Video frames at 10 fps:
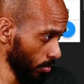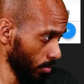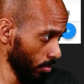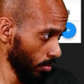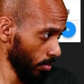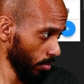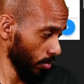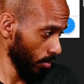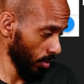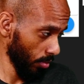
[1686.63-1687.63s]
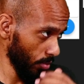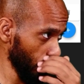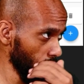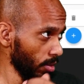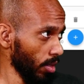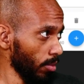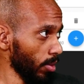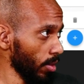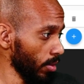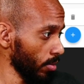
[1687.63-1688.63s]
to run the app
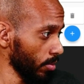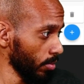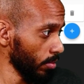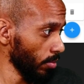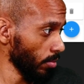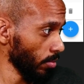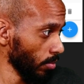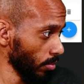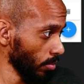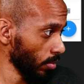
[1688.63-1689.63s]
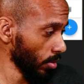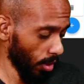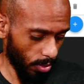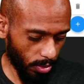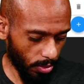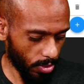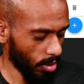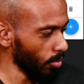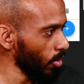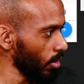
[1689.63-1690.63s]
again. I will close the
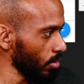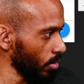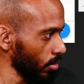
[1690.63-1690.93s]
emulator.